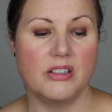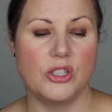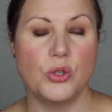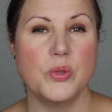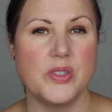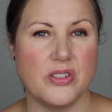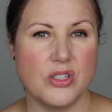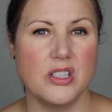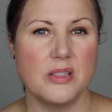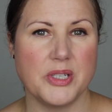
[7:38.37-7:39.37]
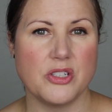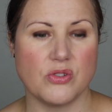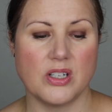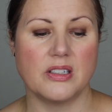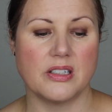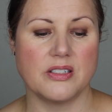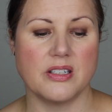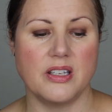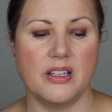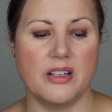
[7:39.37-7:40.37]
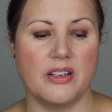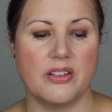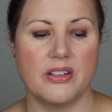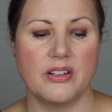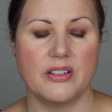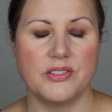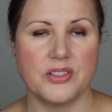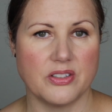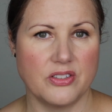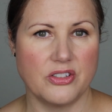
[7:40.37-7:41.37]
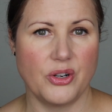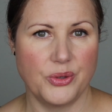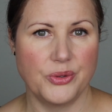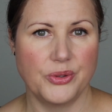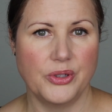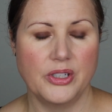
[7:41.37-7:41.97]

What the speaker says: you would still be struggling to get it to show.